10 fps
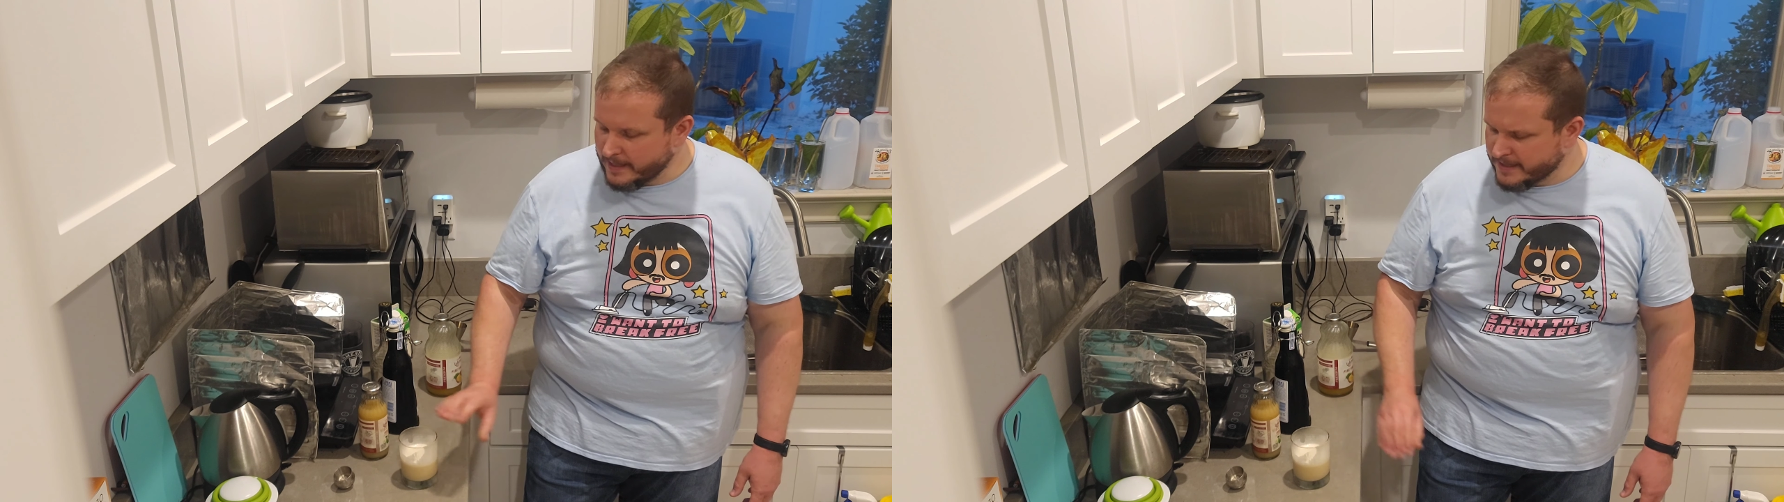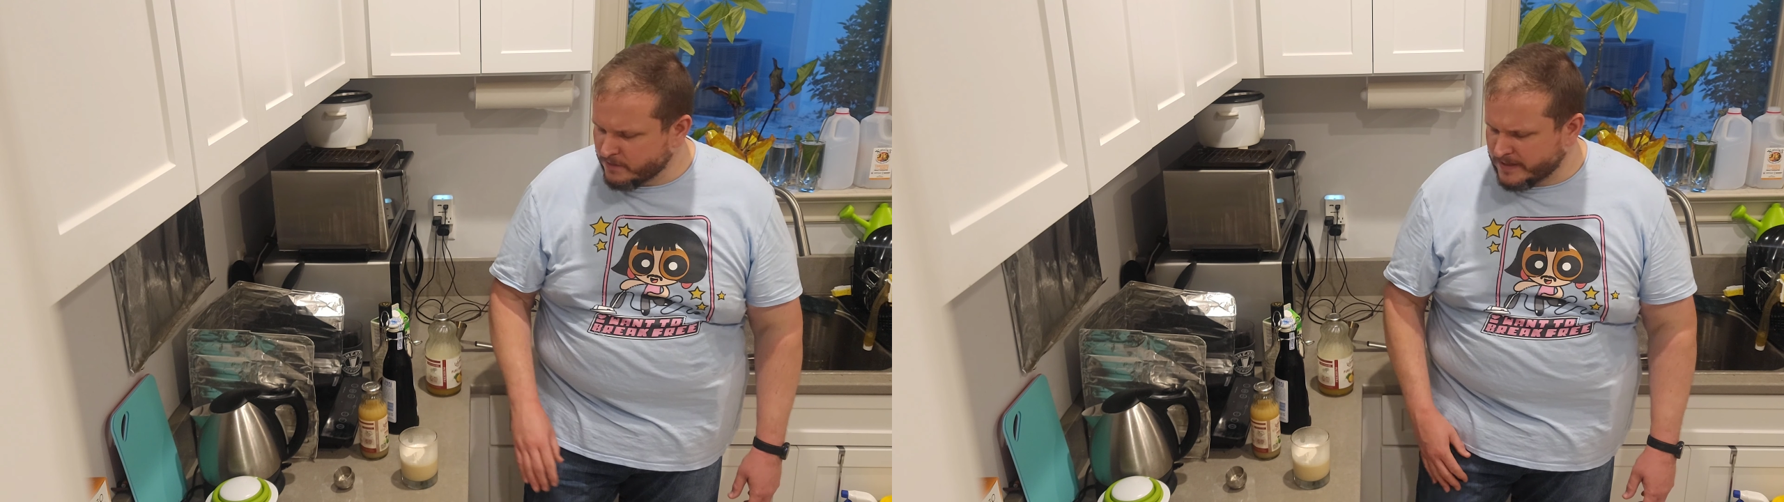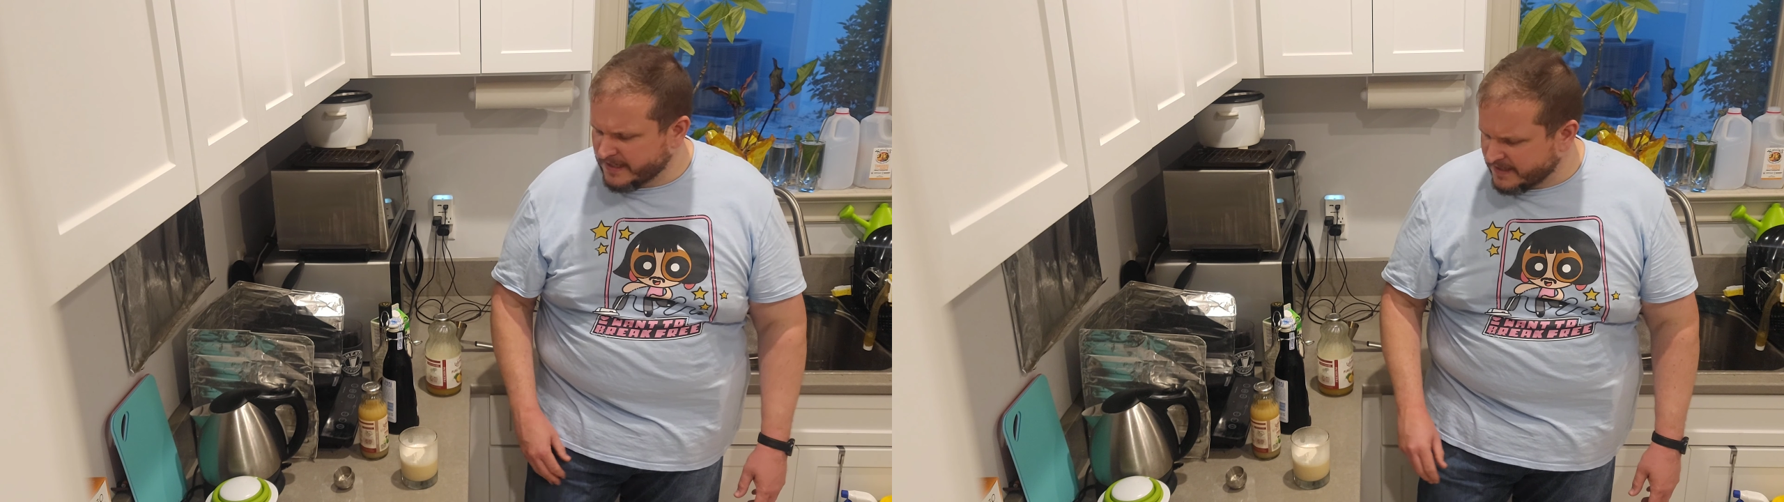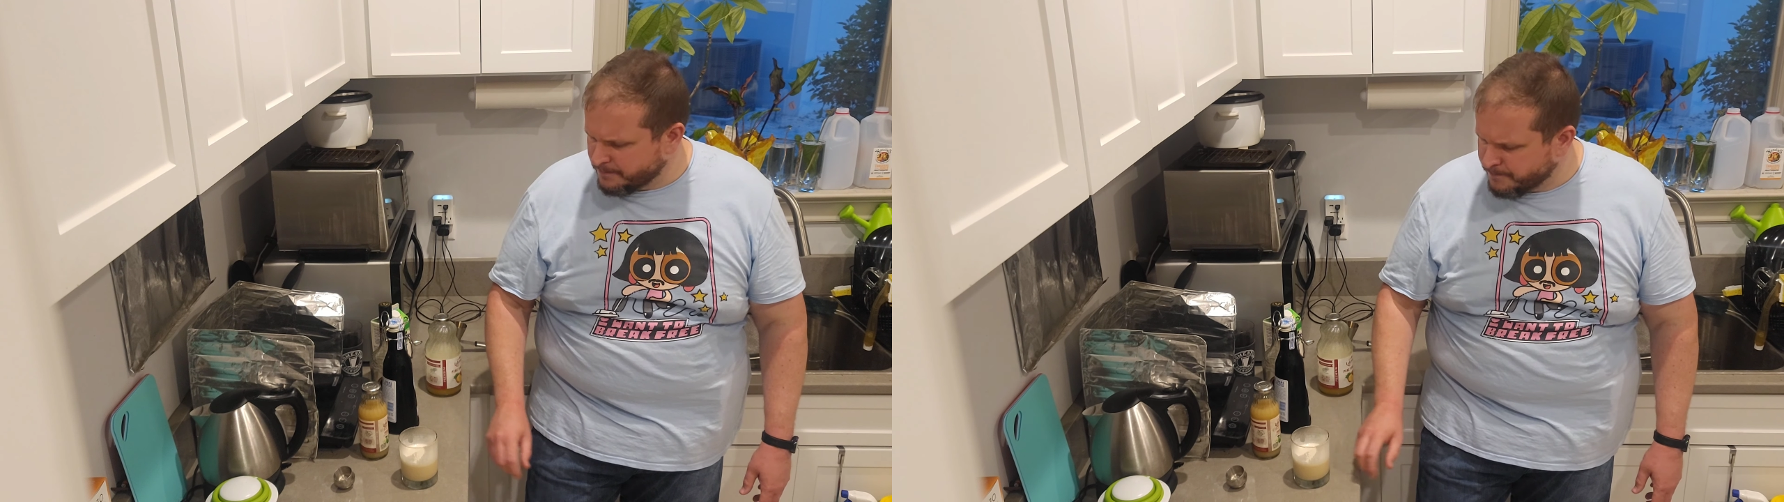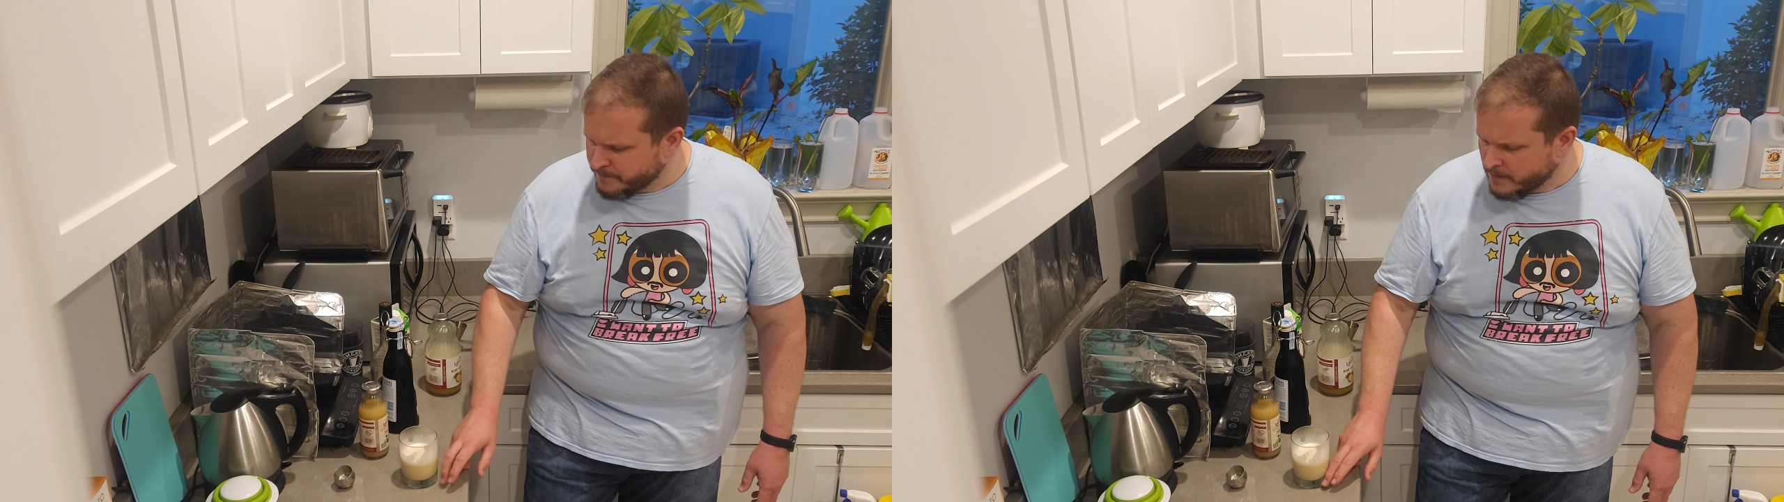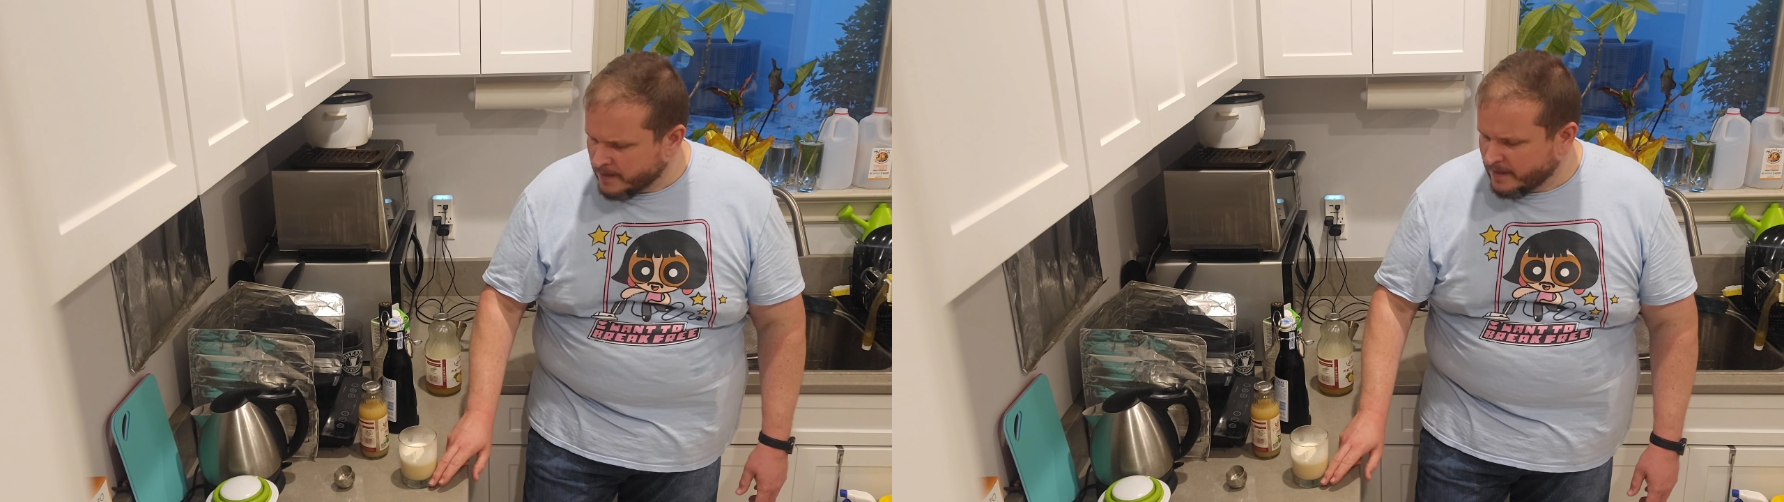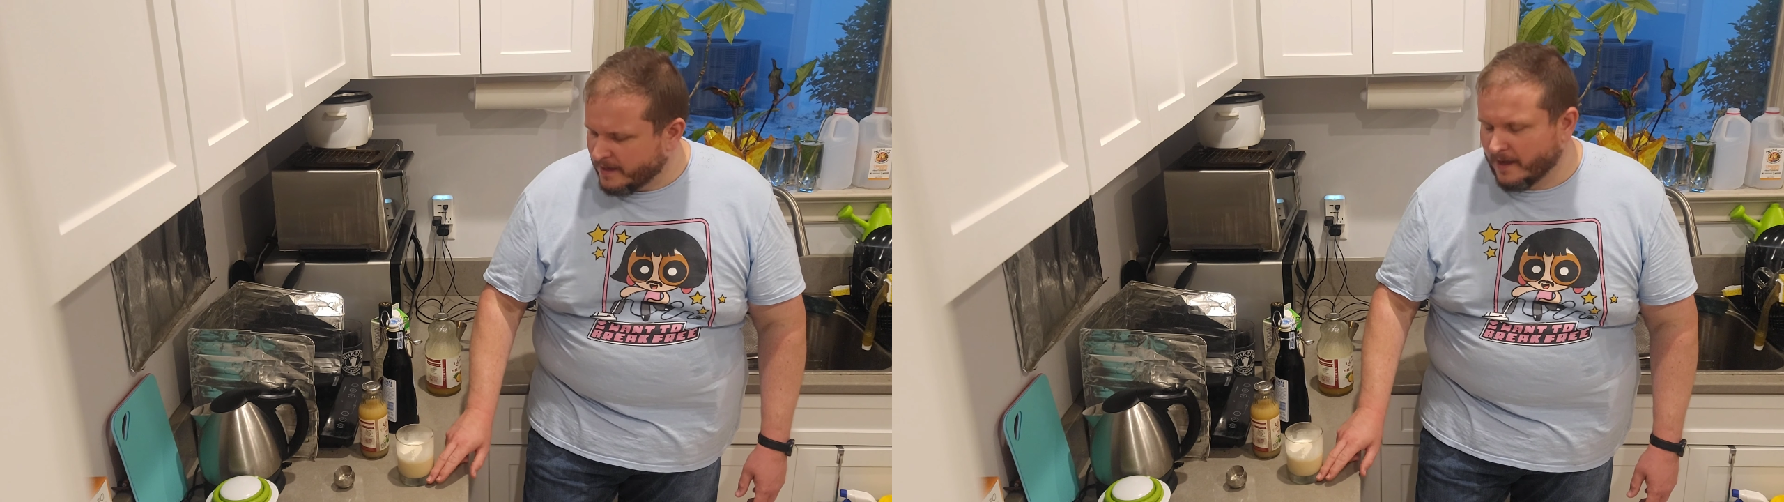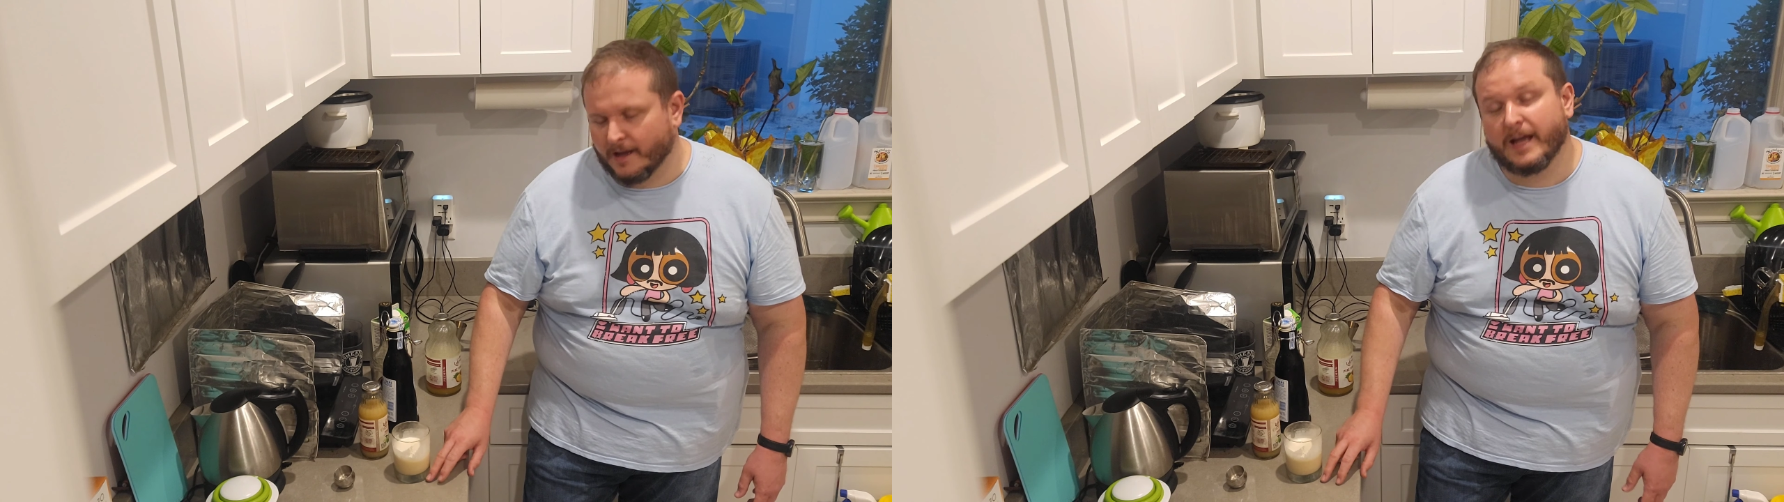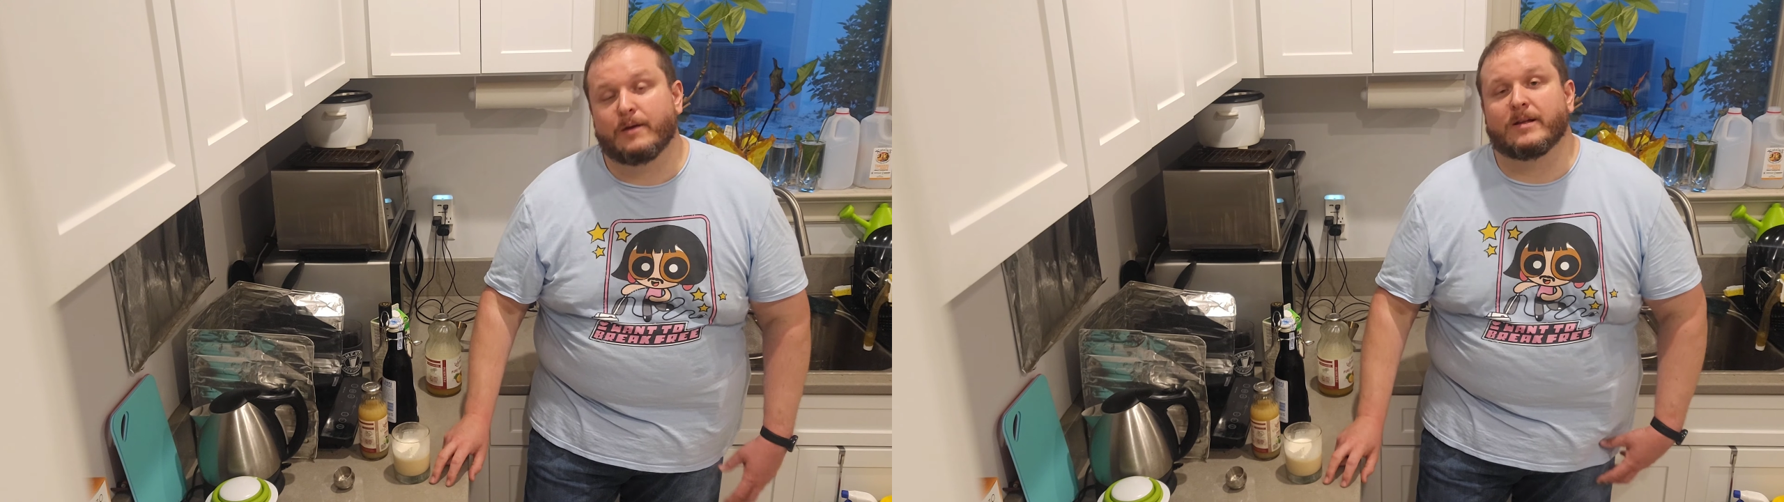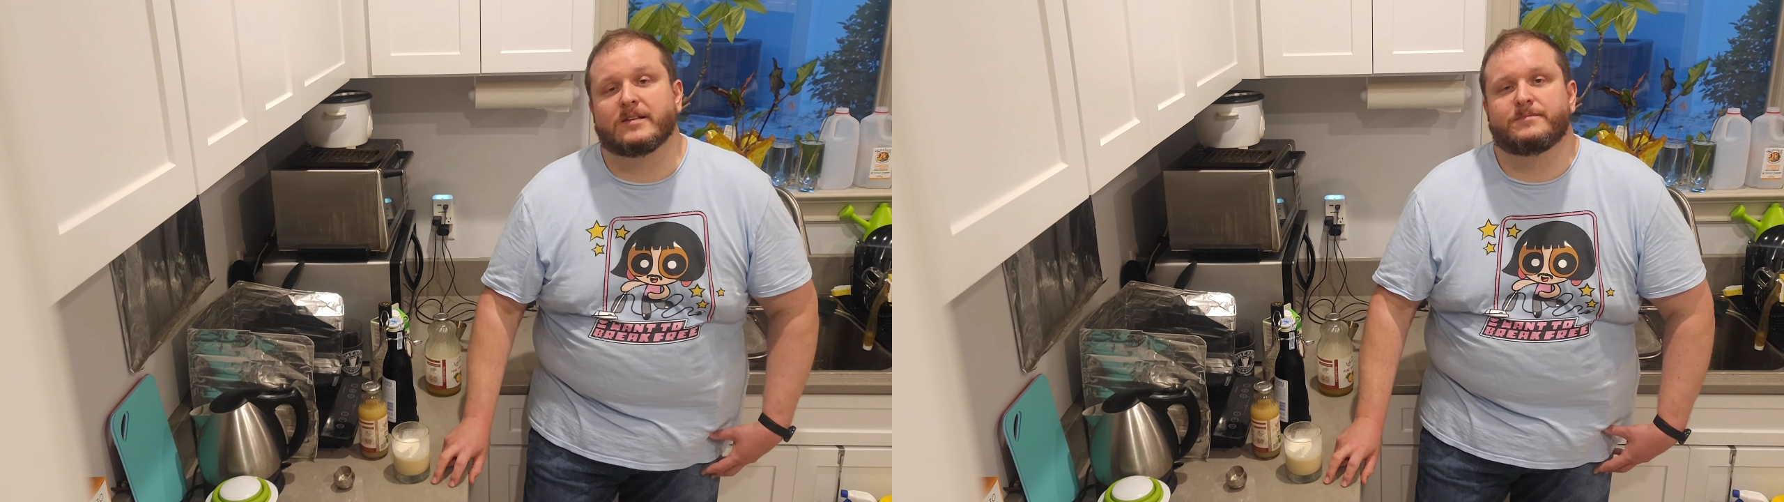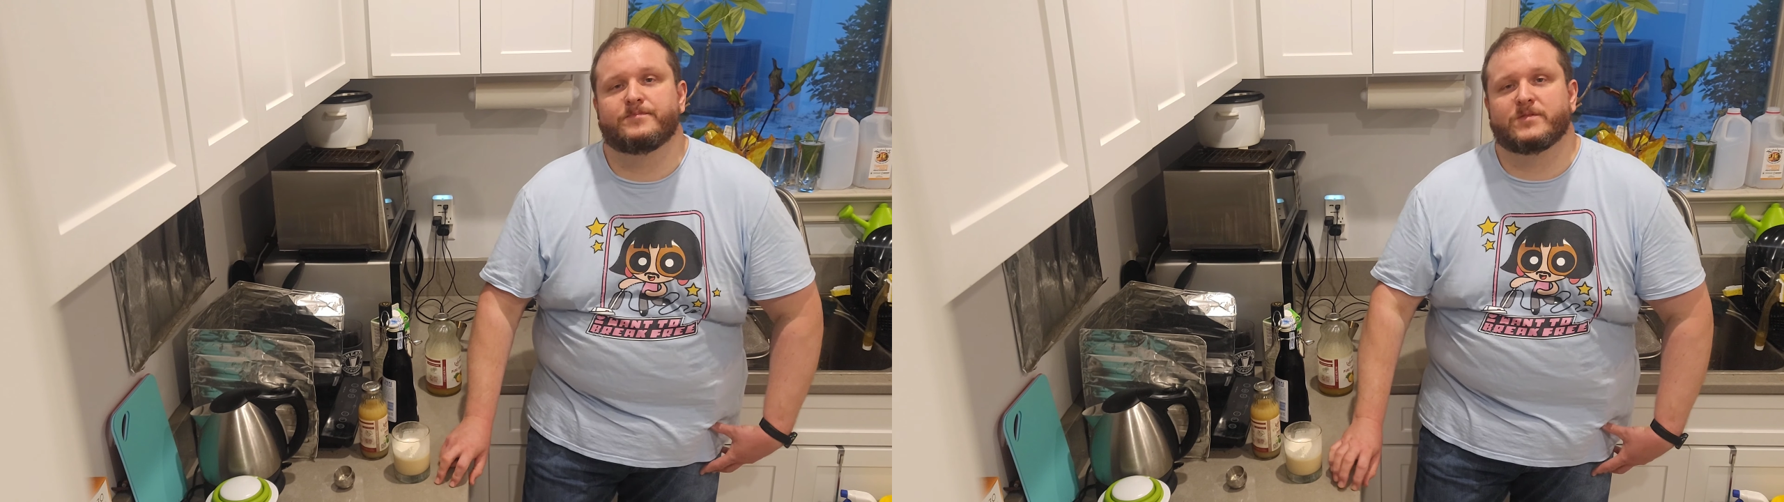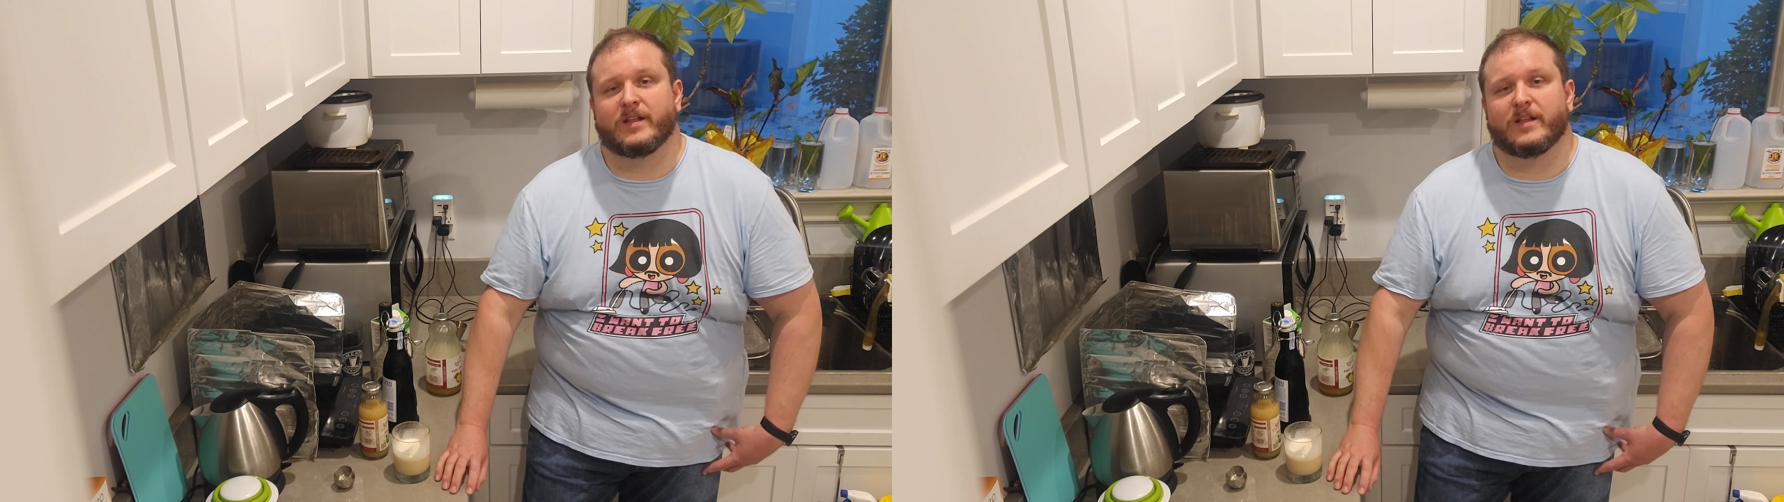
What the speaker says: That's so tasty. Anyways,